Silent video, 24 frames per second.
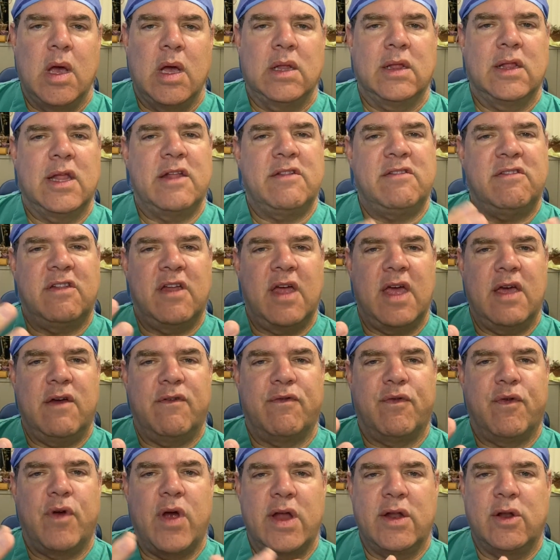Let's say a
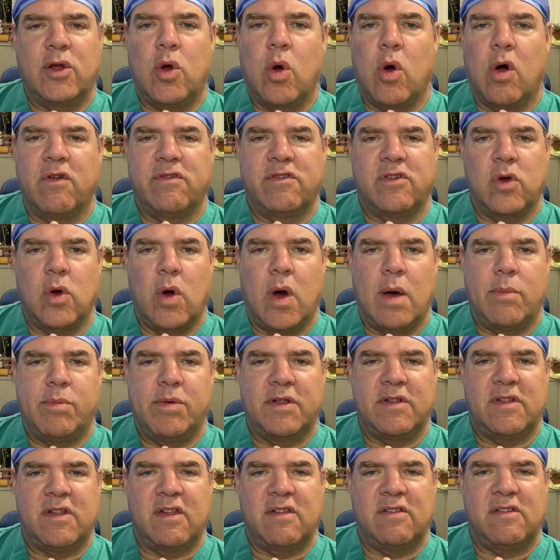friend calls you up
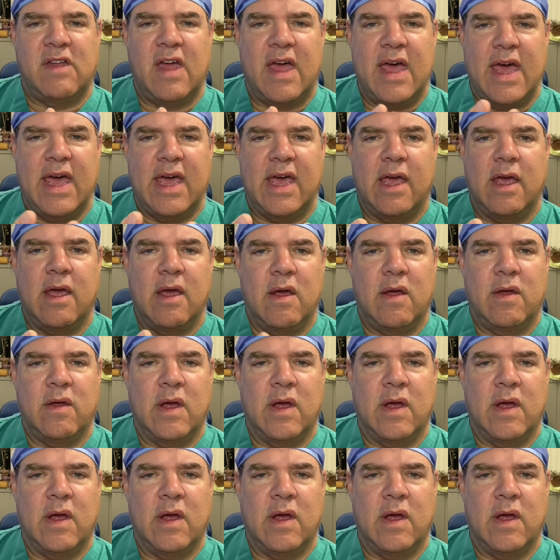and says, "Hey,